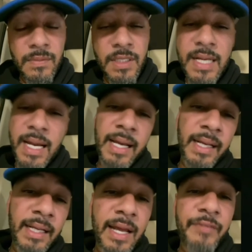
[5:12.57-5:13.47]
the day that
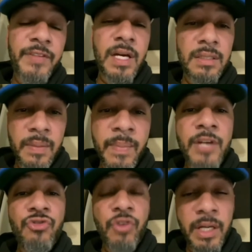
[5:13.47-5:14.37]
he left us in
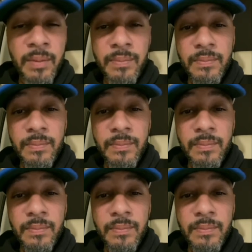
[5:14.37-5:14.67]
my dream.